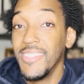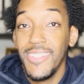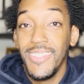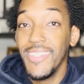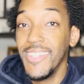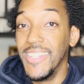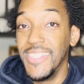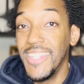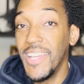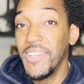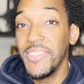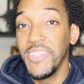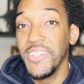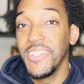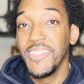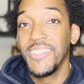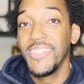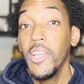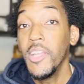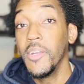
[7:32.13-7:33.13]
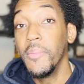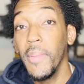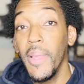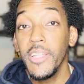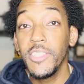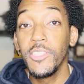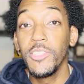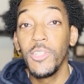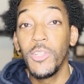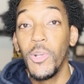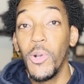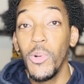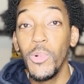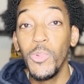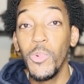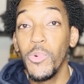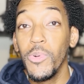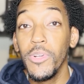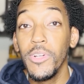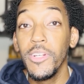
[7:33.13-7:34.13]
it's out there. Imagine the Cold
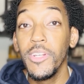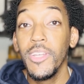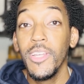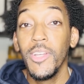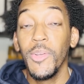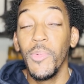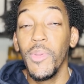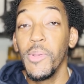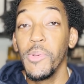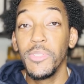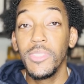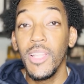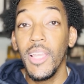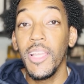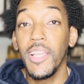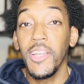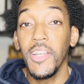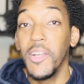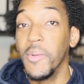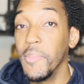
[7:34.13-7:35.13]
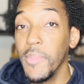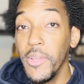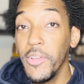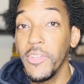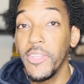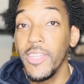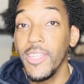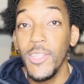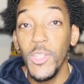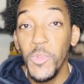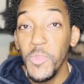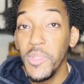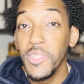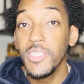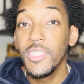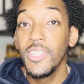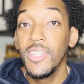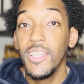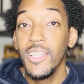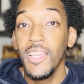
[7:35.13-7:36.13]
War where it was like American
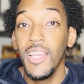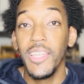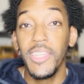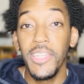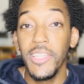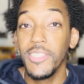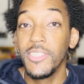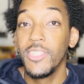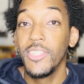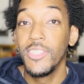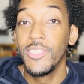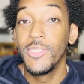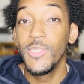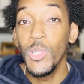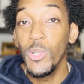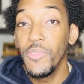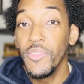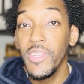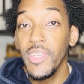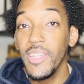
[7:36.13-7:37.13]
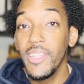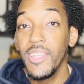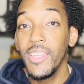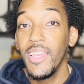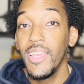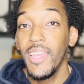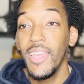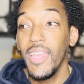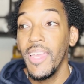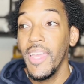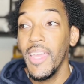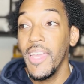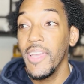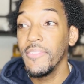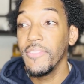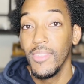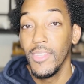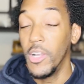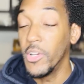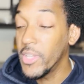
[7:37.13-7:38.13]
humans against Soviet
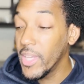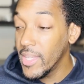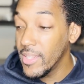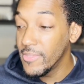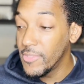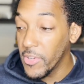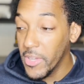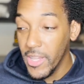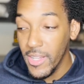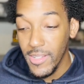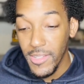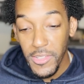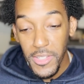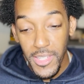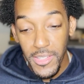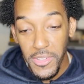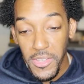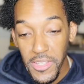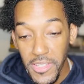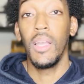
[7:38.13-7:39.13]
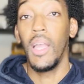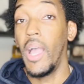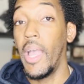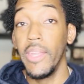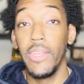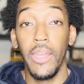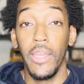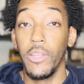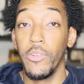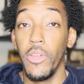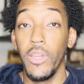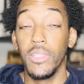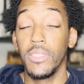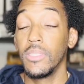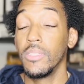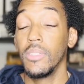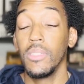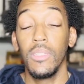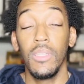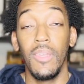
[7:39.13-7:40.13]
half. Okay, forget it. Okay. I digress.
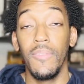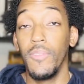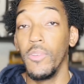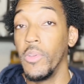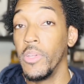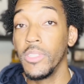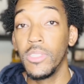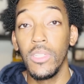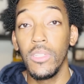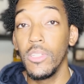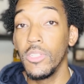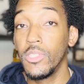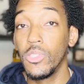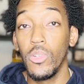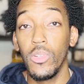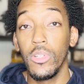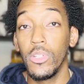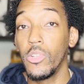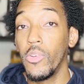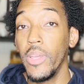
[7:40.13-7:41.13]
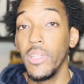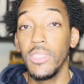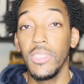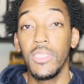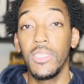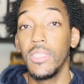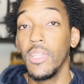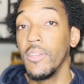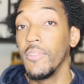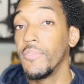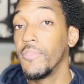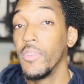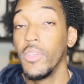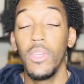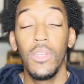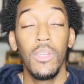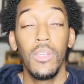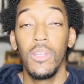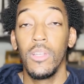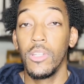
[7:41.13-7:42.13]
If you're into this sort of crazy stuff,
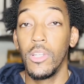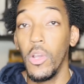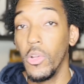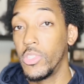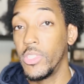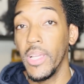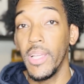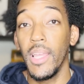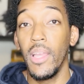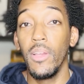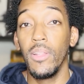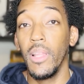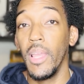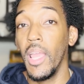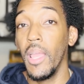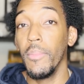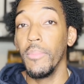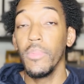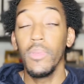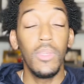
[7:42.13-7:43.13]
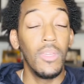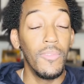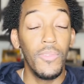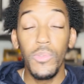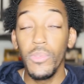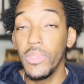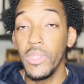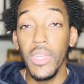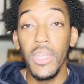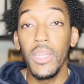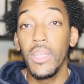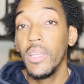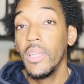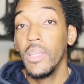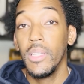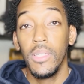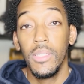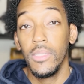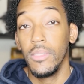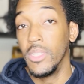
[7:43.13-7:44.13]
go check out Lamb. If you think
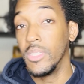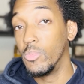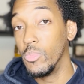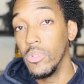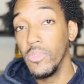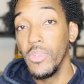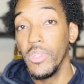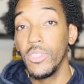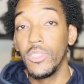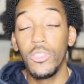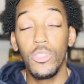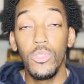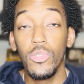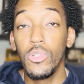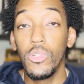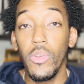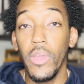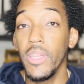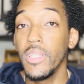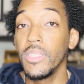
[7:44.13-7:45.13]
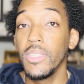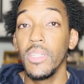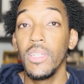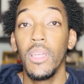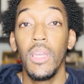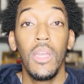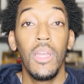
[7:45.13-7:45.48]
this movie is too crazy,